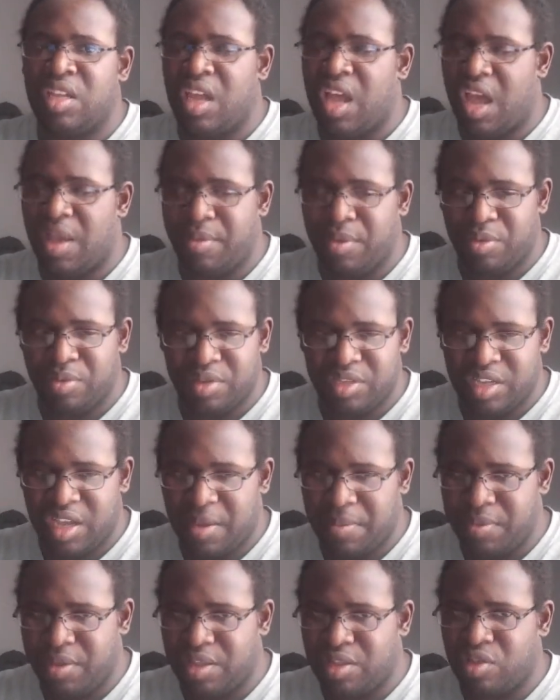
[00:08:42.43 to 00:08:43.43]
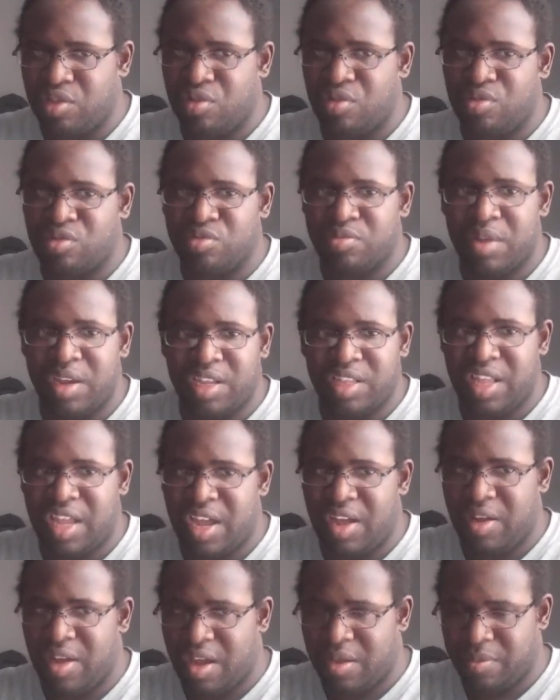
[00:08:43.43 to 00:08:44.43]
I mean, what's happening in the news right
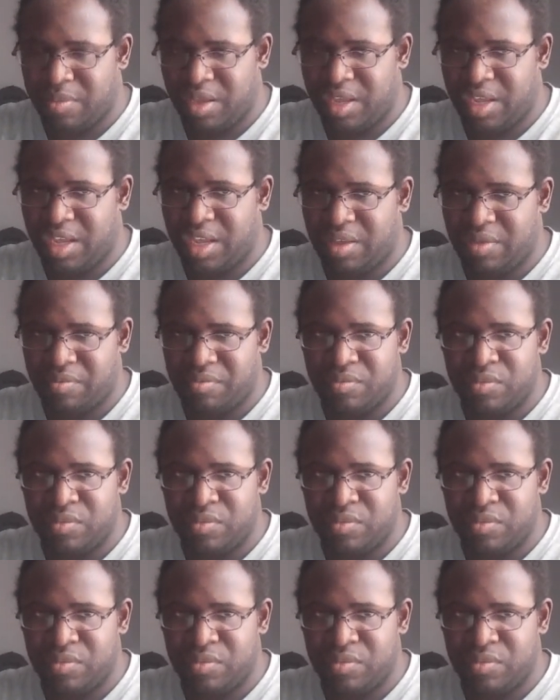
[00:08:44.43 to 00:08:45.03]
now, I mean,